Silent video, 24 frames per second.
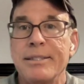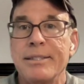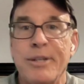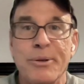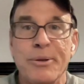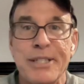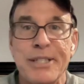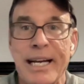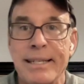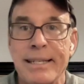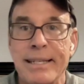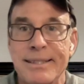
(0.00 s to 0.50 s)

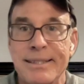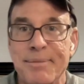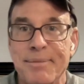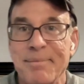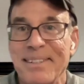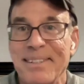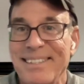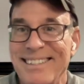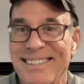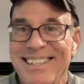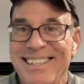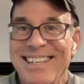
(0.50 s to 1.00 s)
Don't chase
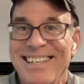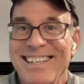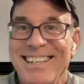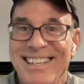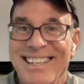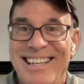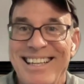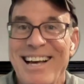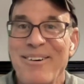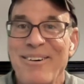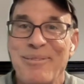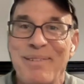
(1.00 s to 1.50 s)
them.
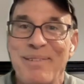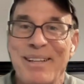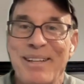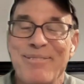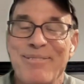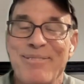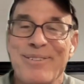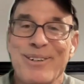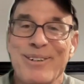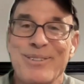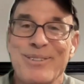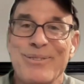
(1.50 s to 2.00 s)
That would be
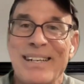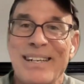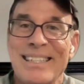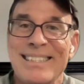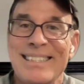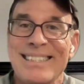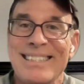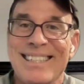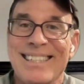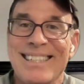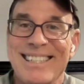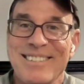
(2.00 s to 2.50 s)
the first way
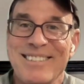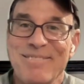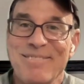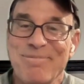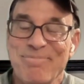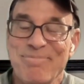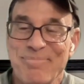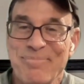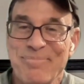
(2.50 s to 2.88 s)
to start.